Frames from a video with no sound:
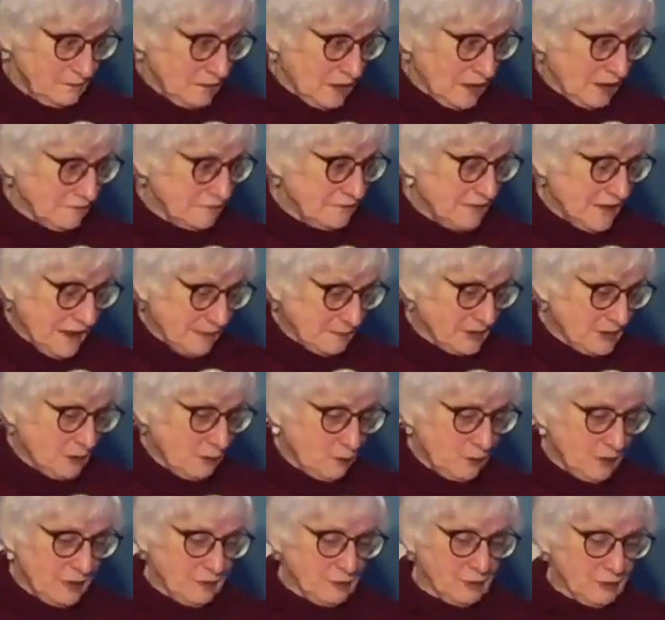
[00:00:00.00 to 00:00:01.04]
our family,
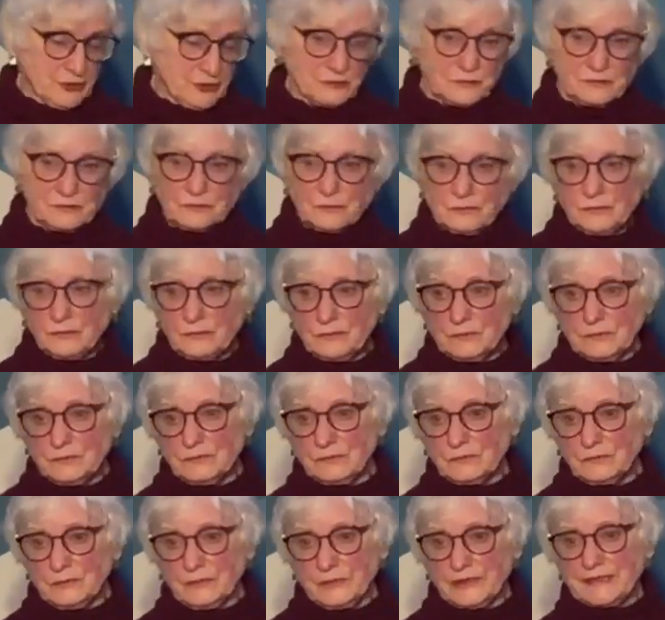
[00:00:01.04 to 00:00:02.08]
we were,
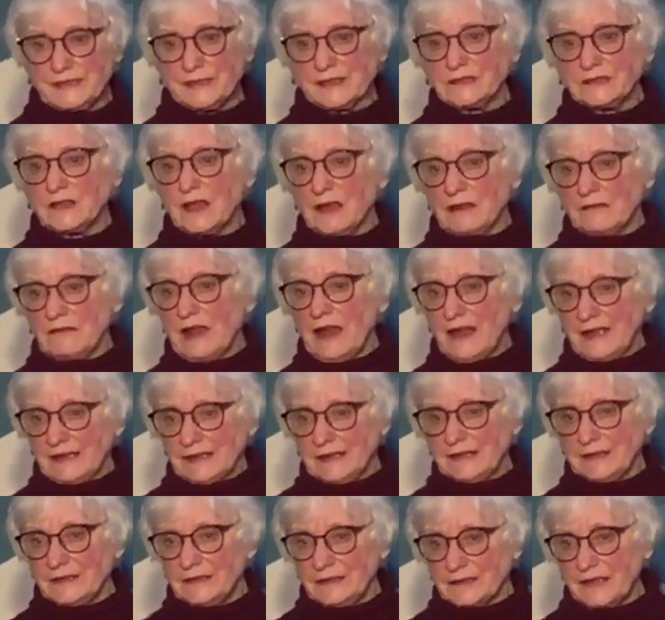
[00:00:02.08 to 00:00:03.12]
we did a lot of
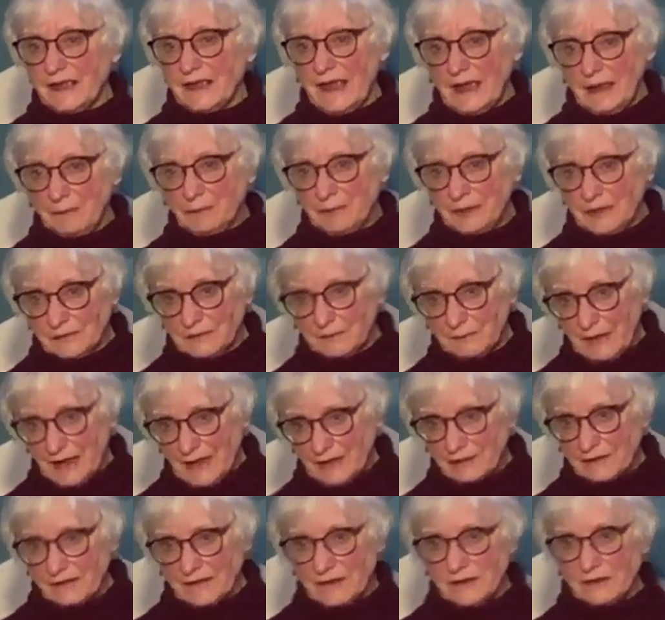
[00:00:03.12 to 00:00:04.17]
hiking and camping
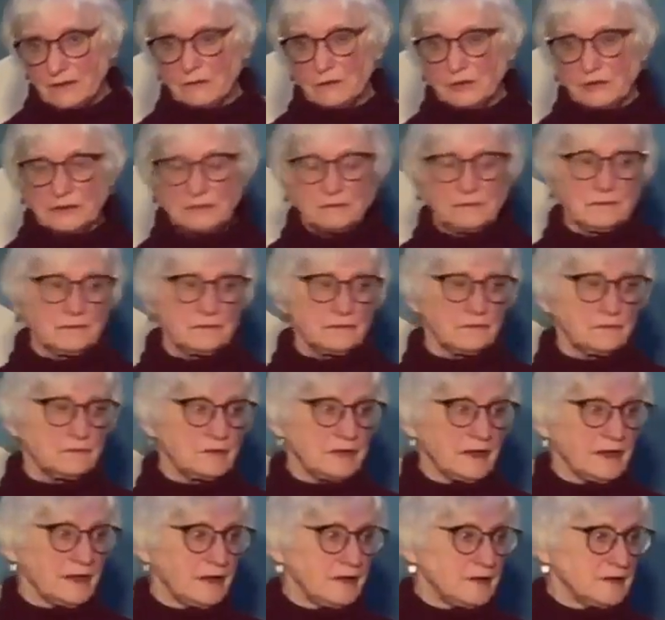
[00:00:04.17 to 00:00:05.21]
back then when
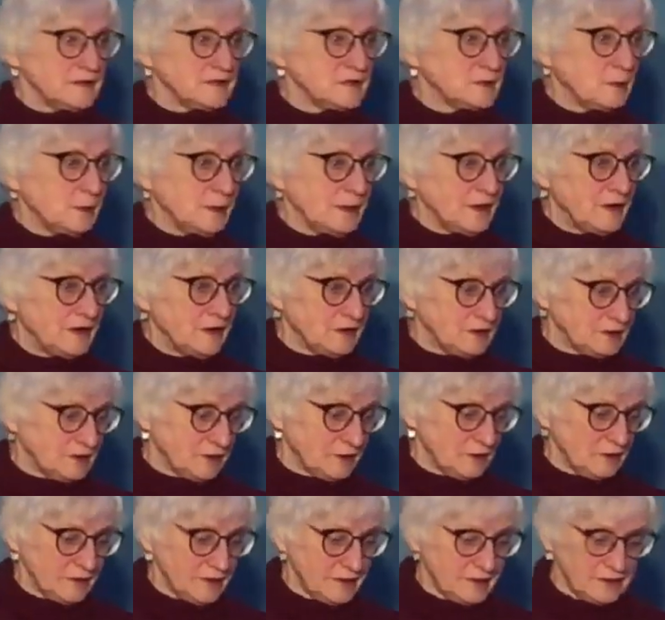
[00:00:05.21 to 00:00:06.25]
I had a husband and a
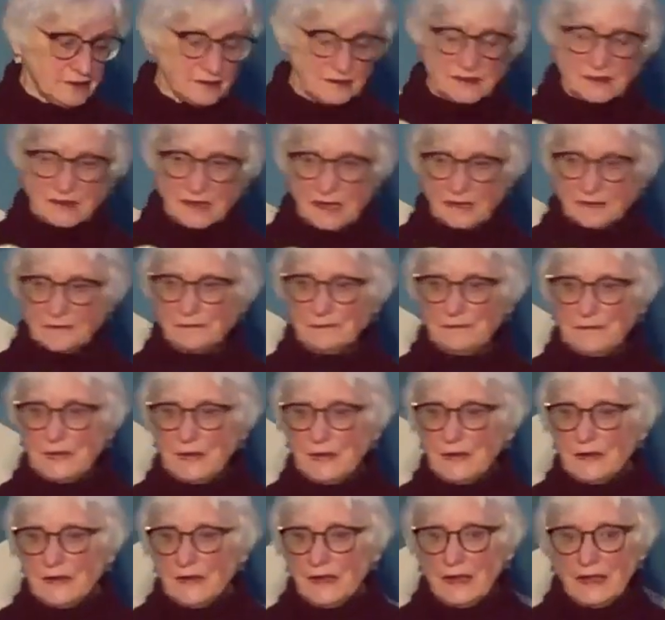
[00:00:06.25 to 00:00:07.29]
little and a son,
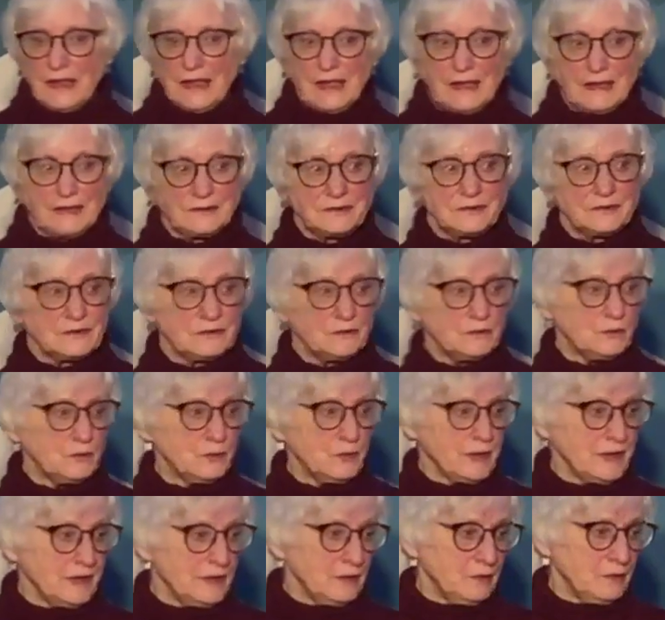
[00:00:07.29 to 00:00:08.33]
and
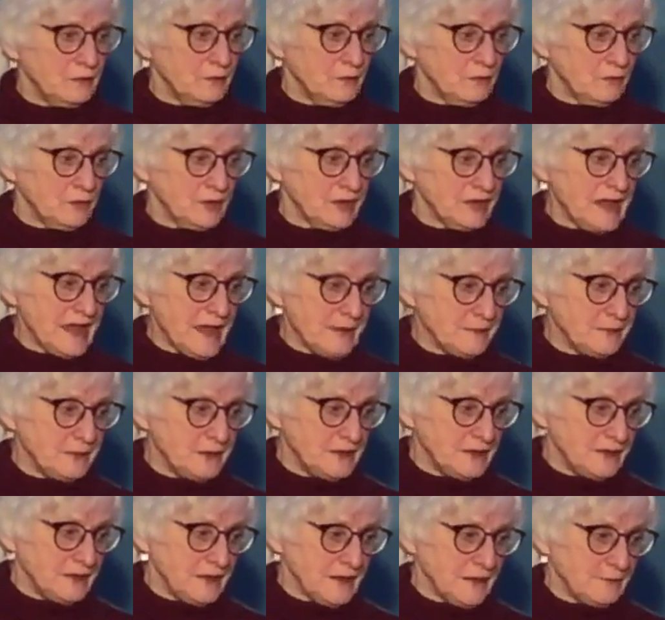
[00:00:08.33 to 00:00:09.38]
we were
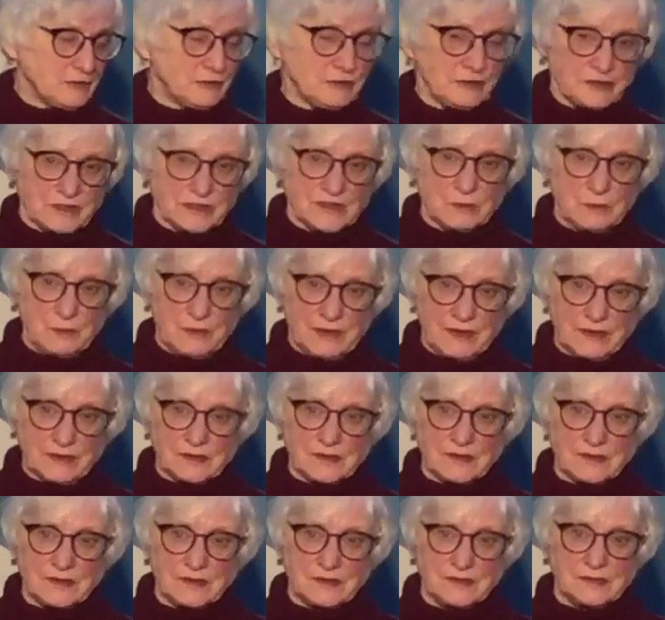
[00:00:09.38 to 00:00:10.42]
camping at Emigrant
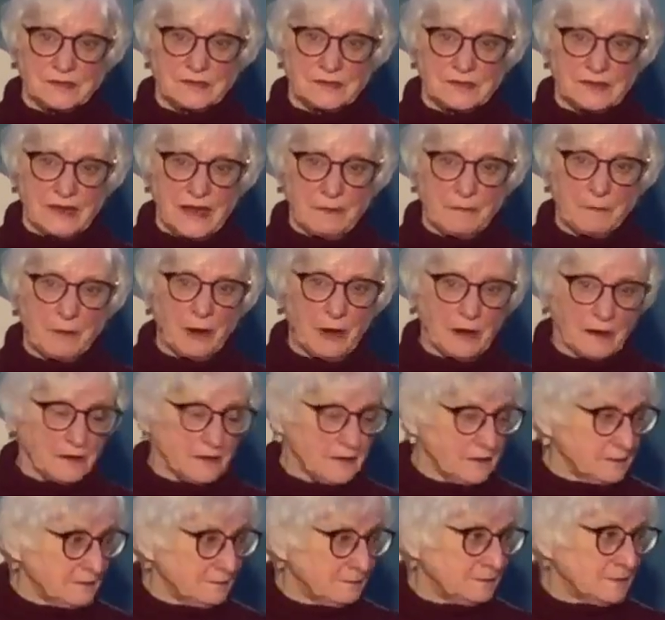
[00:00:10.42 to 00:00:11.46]
Springs State
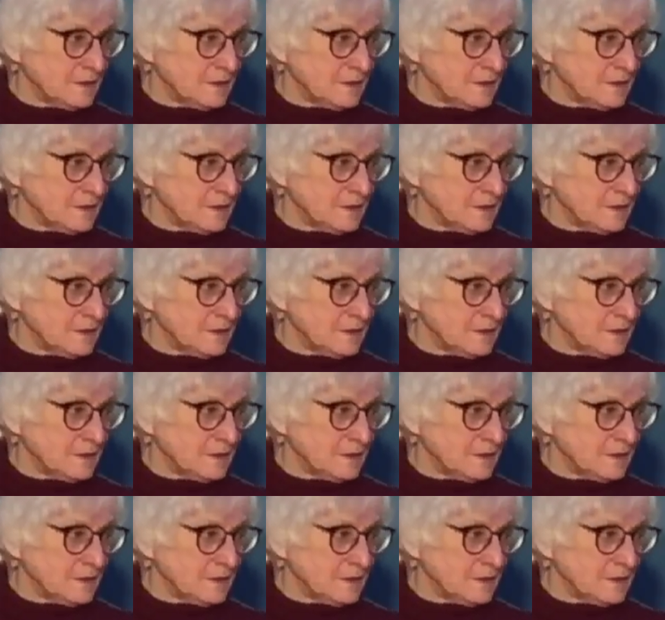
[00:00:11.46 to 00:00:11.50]
Park,